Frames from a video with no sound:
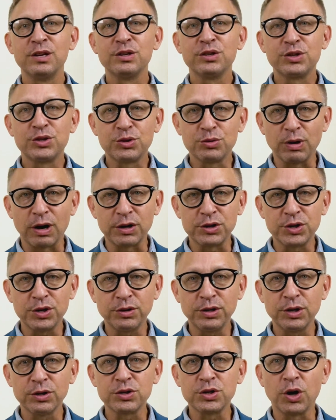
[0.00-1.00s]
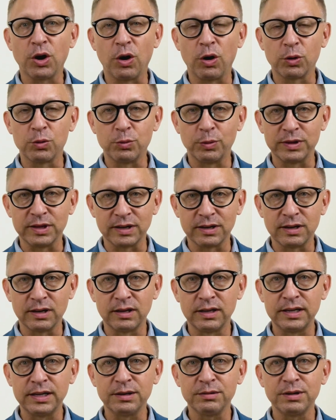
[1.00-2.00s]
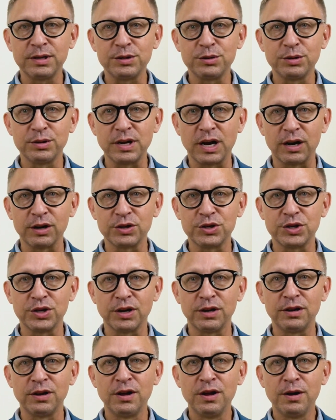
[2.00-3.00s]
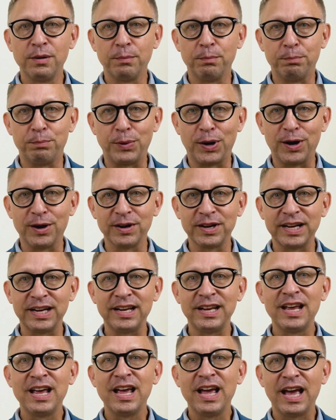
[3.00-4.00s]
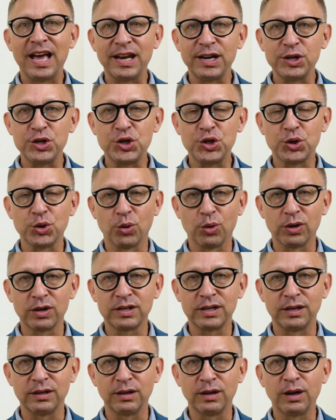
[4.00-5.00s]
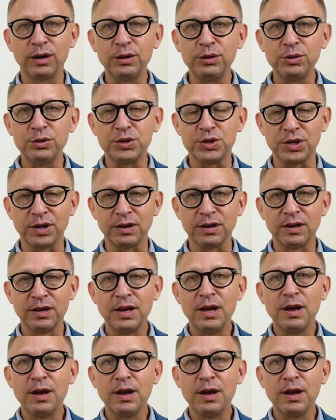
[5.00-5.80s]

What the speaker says: Structure your talk with a clear introduction, body, and a short conclusion